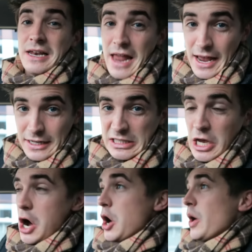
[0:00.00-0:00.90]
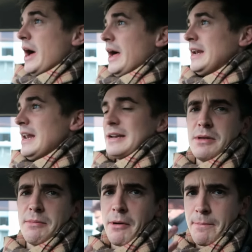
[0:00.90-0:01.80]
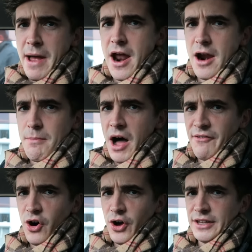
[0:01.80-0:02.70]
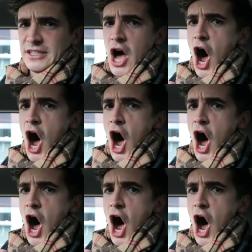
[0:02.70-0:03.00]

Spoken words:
let us go, and let me prepare my voice.